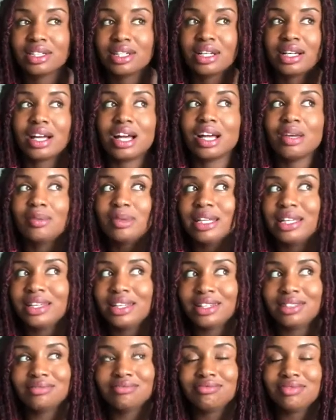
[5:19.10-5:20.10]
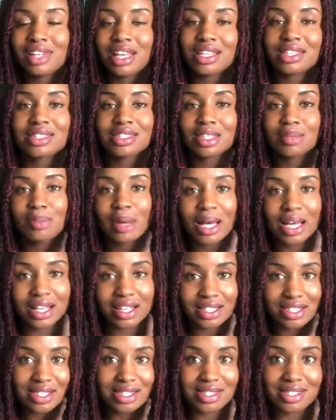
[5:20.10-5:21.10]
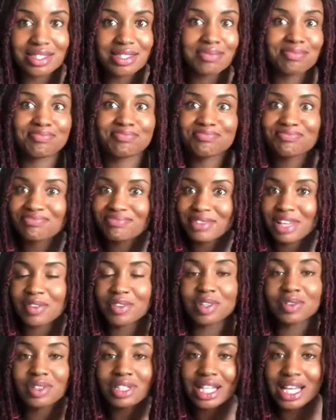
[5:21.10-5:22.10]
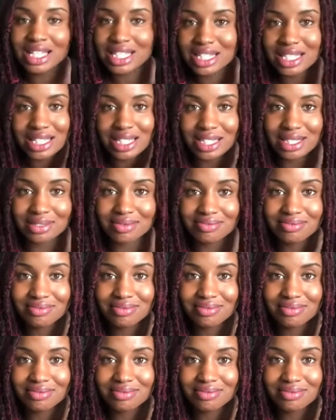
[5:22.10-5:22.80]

I mean, it's the butts of the relationship.